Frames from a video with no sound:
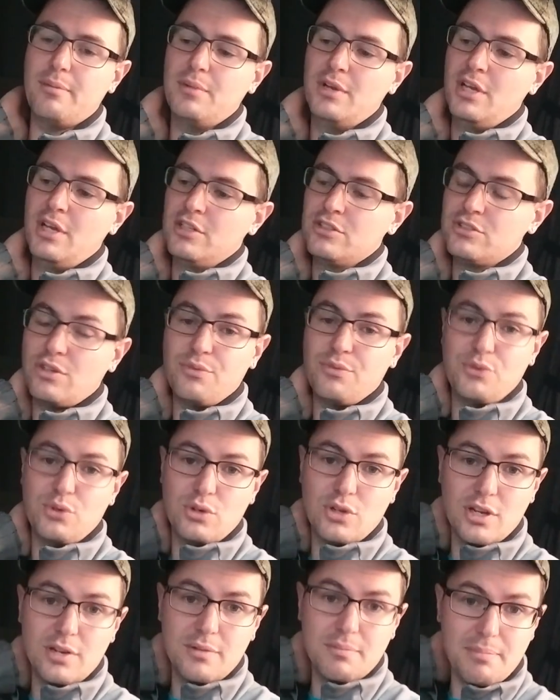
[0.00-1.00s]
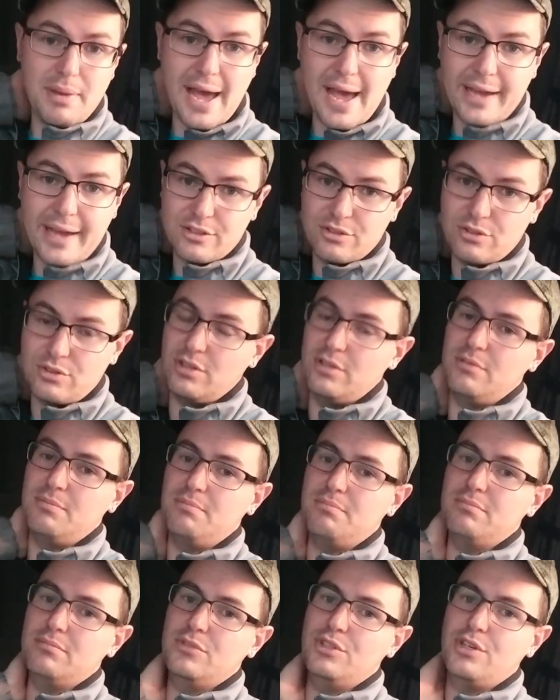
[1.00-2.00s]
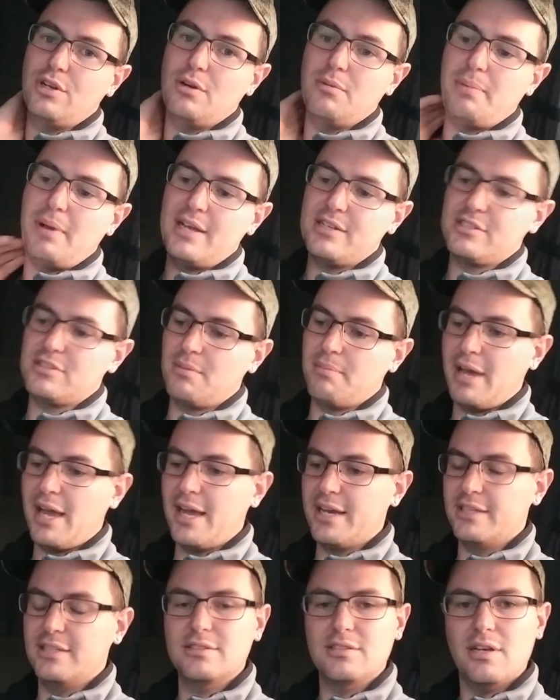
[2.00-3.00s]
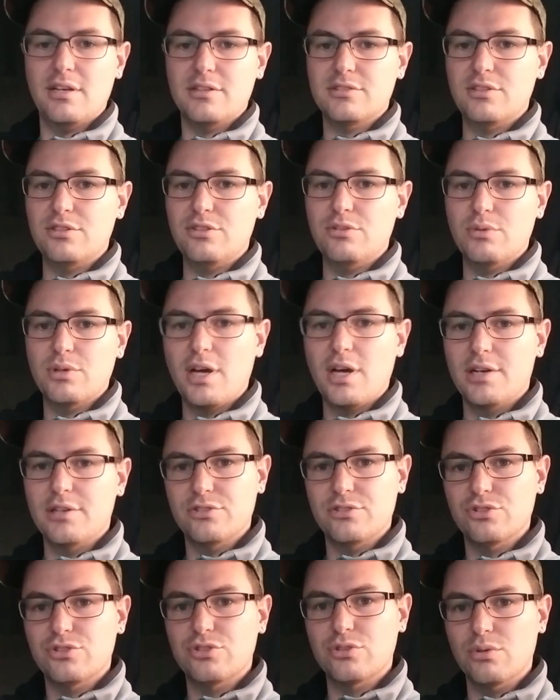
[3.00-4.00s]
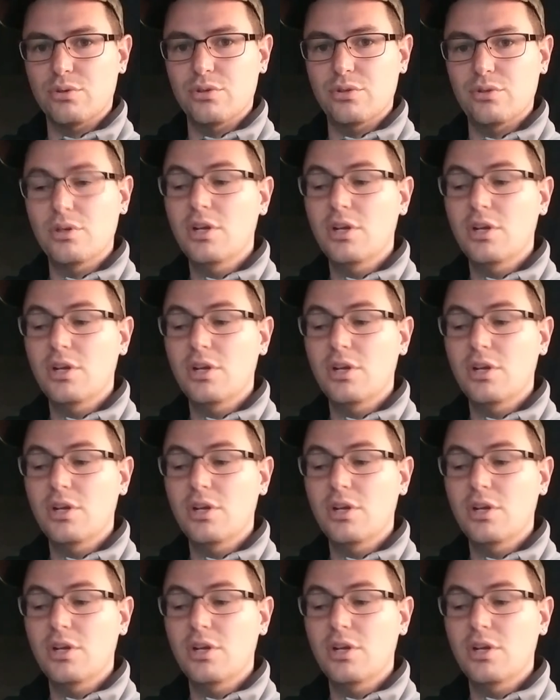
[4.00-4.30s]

So if you couldn't back, you couldn't, pass the backing test, and you were kind of just screwed.